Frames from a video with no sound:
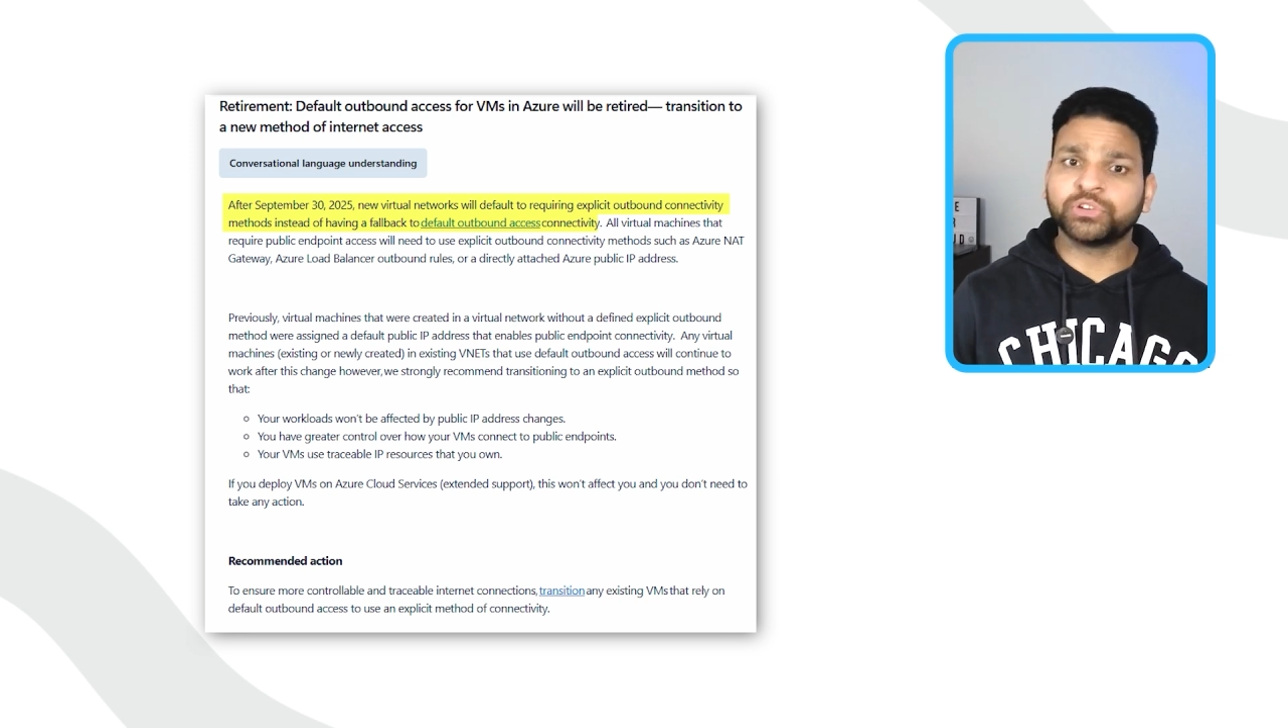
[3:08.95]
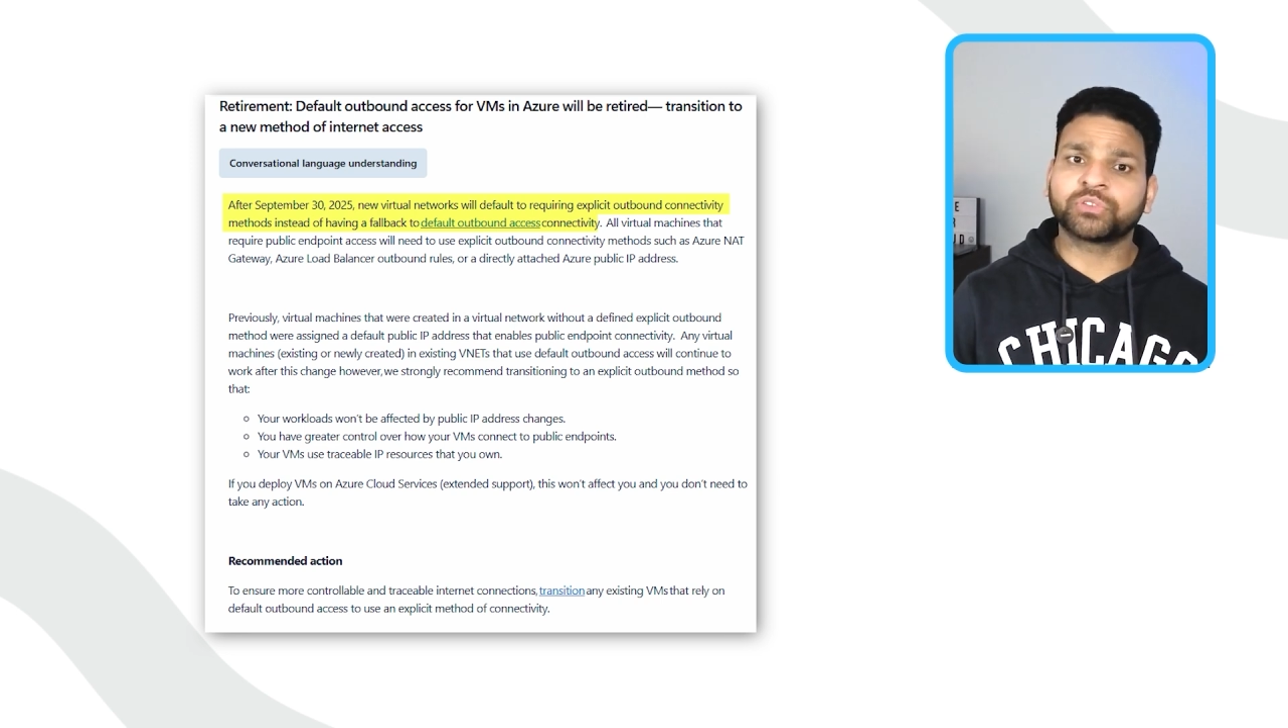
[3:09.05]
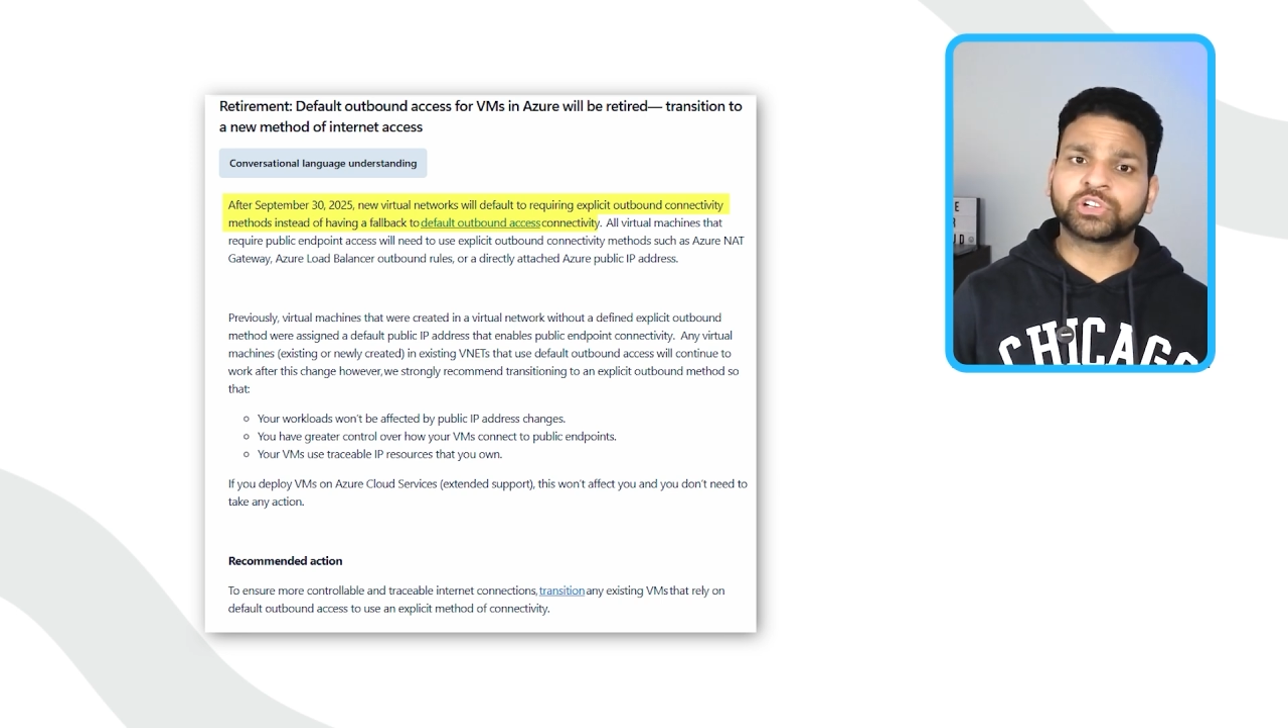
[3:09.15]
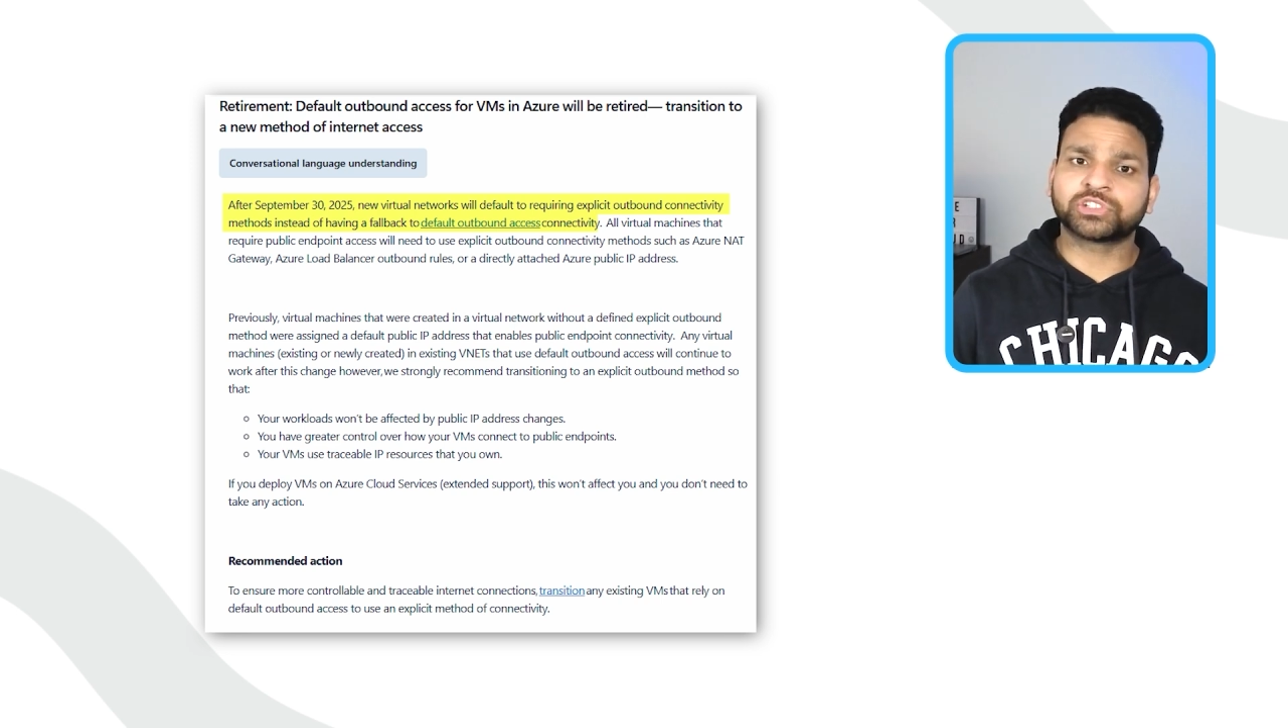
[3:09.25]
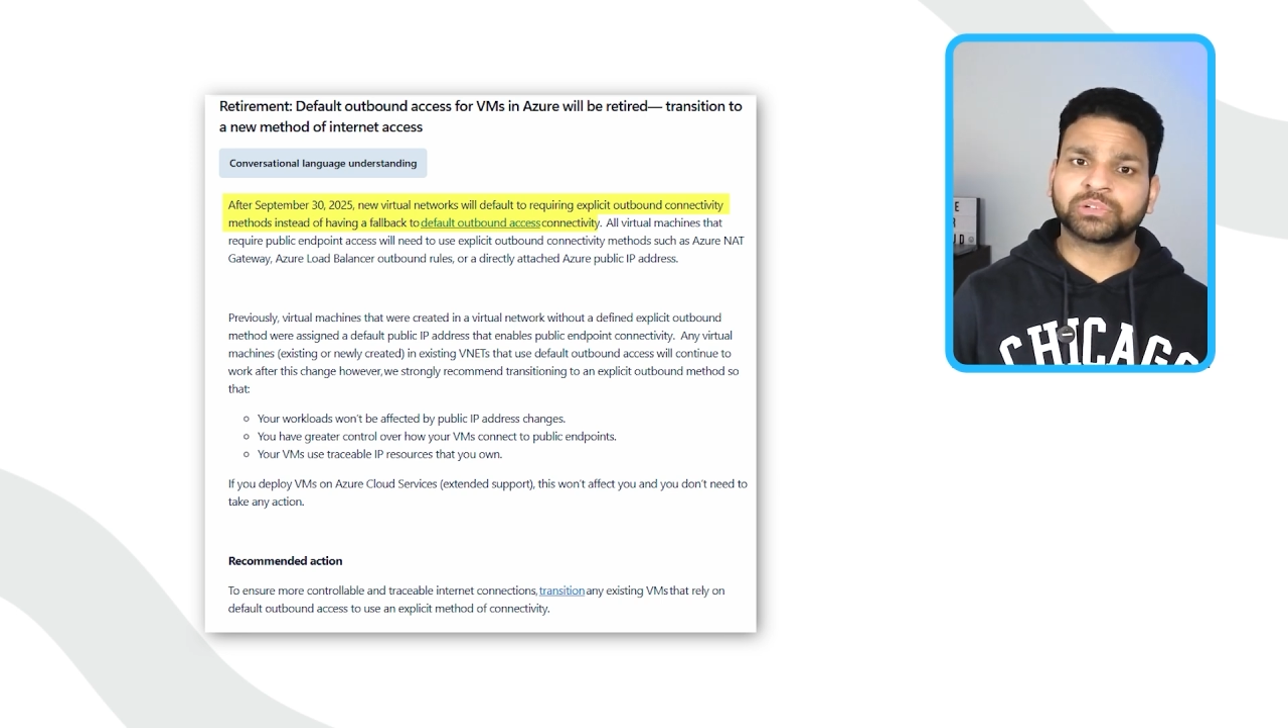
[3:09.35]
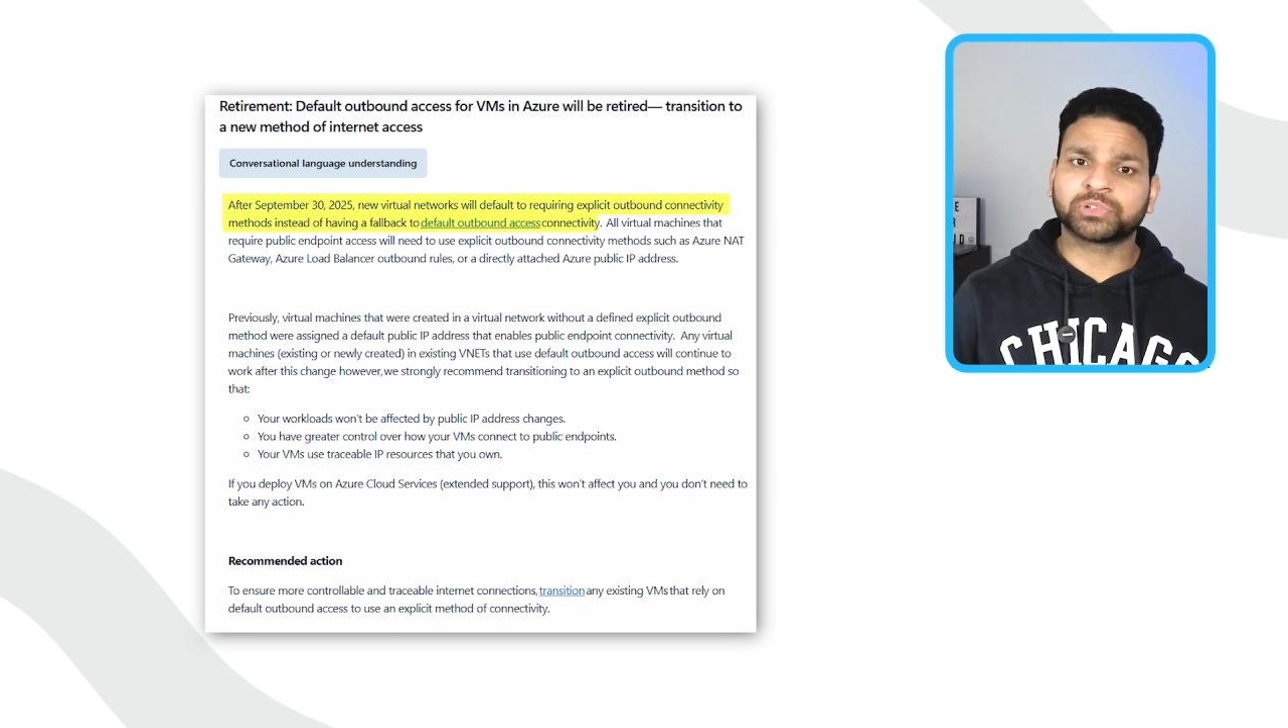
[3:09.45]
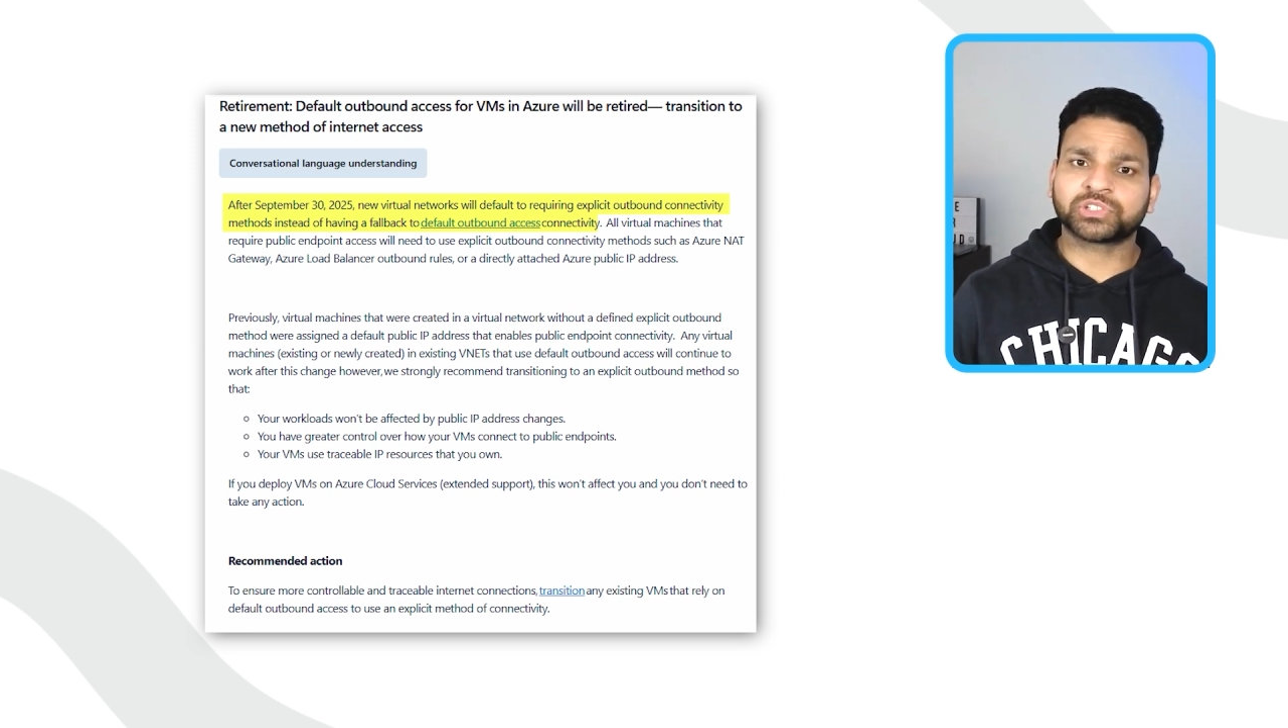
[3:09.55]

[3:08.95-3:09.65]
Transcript: to your virtual